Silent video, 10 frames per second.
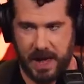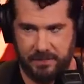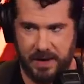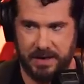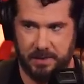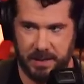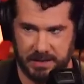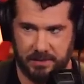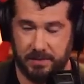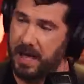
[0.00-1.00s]
I found out
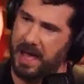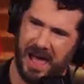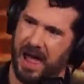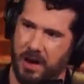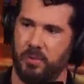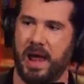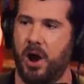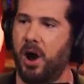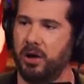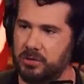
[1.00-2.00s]
because I
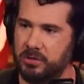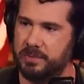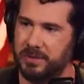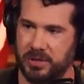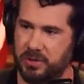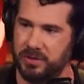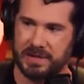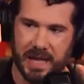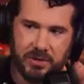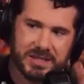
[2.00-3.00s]
read articles. But the truth
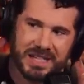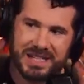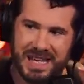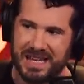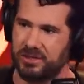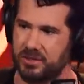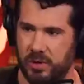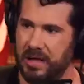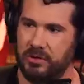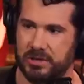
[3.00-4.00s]
is, I don't see
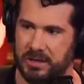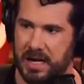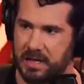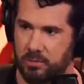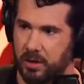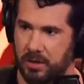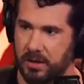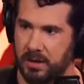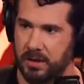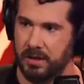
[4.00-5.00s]
trailers a lot anymore.
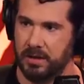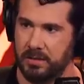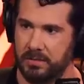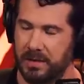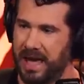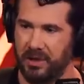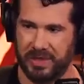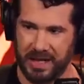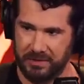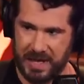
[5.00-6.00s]
What? I
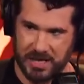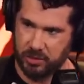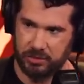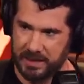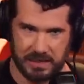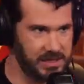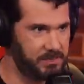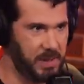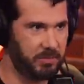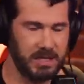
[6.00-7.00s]
don't think of theatrical releases
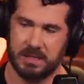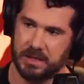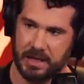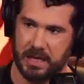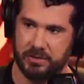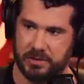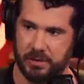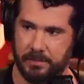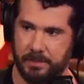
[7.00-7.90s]
as big releases like I used to.